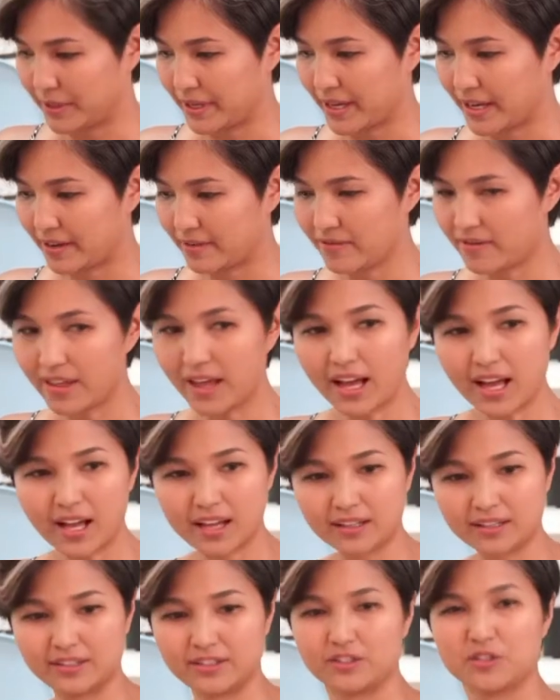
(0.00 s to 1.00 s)
we have
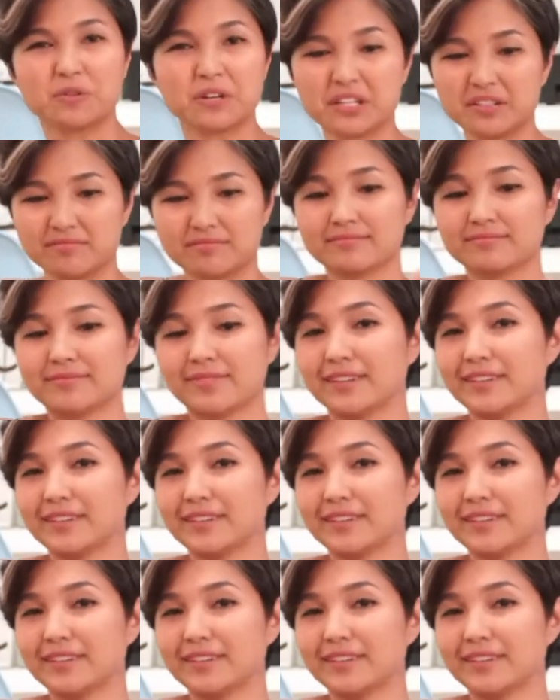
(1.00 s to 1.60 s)
that. You know what?